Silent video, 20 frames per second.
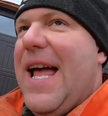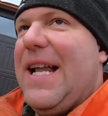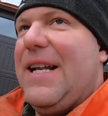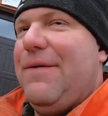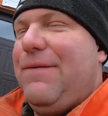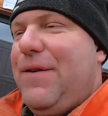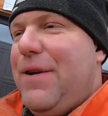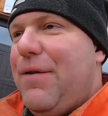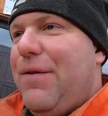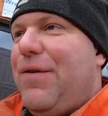
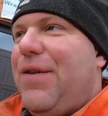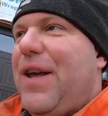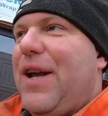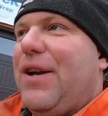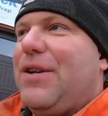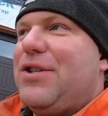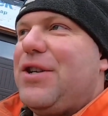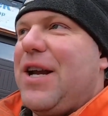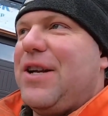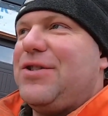And if you
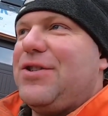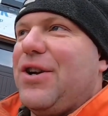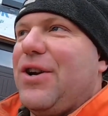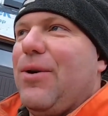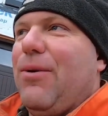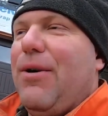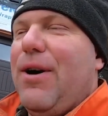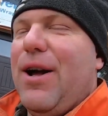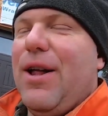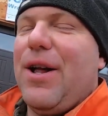think
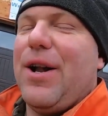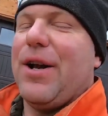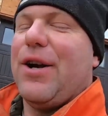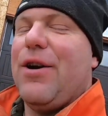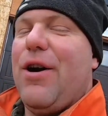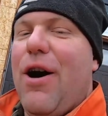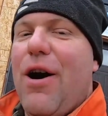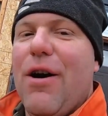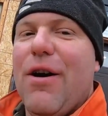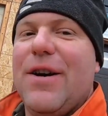changing oil on a
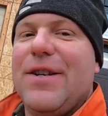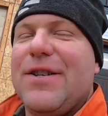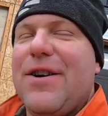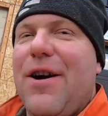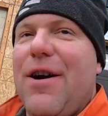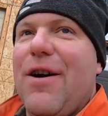car is